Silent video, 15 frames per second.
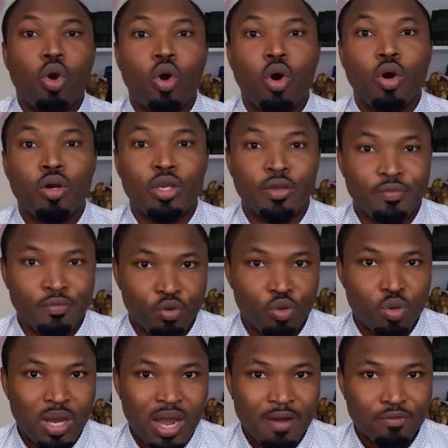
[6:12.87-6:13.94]
Or if
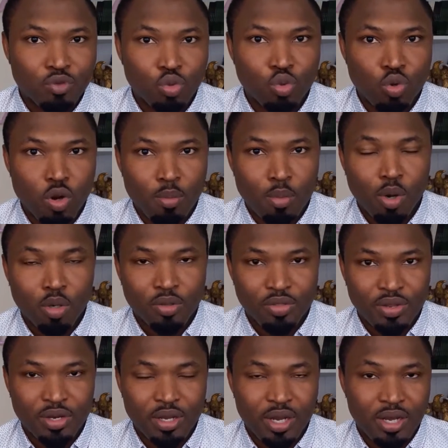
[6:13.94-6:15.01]
you have two or
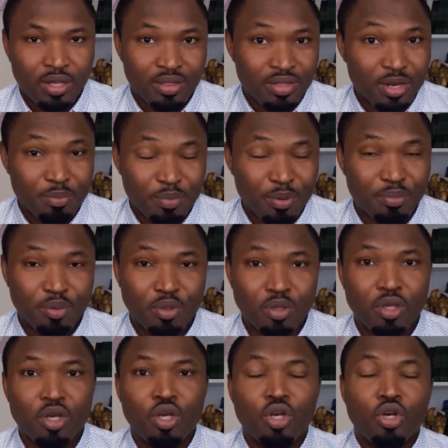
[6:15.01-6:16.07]
more, three
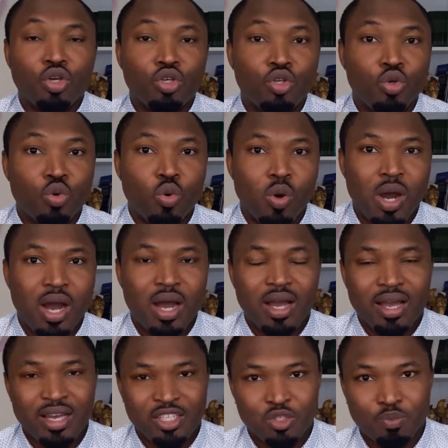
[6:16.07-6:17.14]
people, you
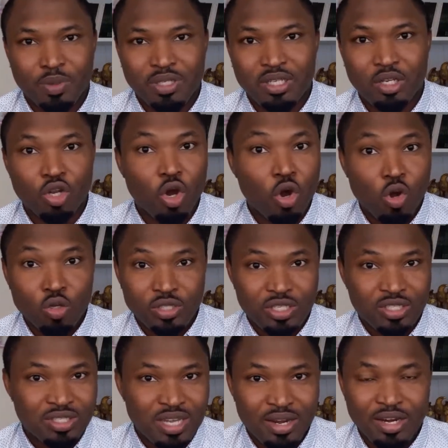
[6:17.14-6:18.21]
are expected, all
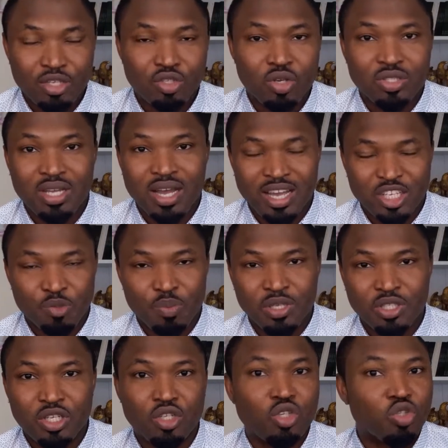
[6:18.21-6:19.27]
these directors are
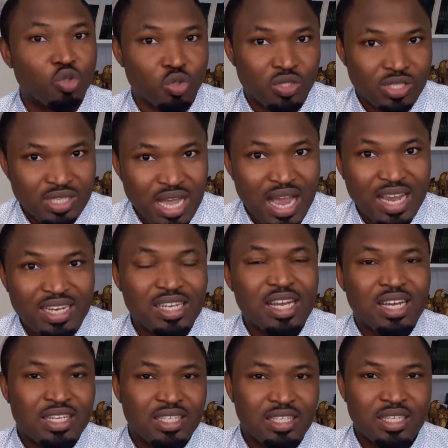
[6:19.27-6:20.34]
expected to
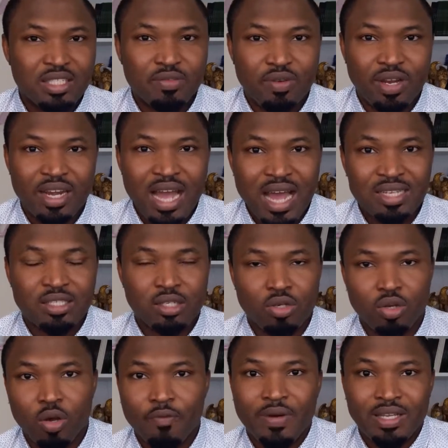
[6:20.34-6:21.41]
sign this very
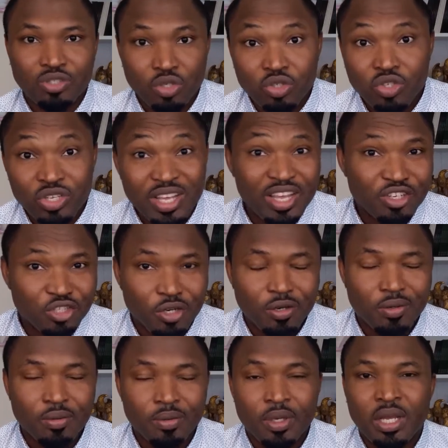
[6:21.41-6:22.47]
article of
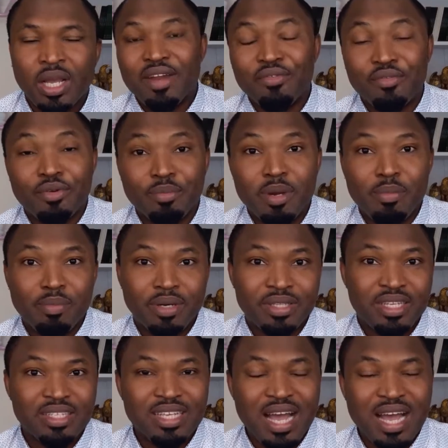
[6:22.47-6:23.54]
association. And
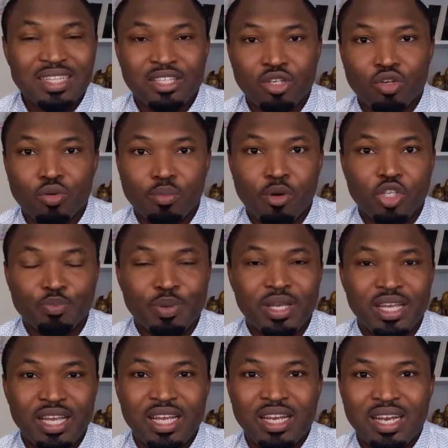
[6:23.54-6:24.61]
remember, this article must
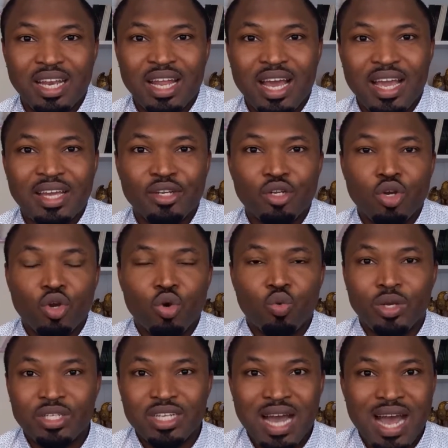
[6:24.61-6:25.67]
be in line
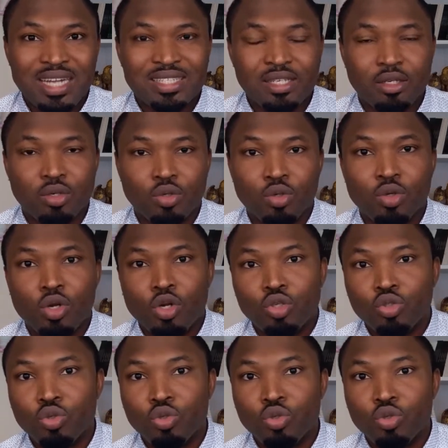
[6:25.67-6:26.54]
with Article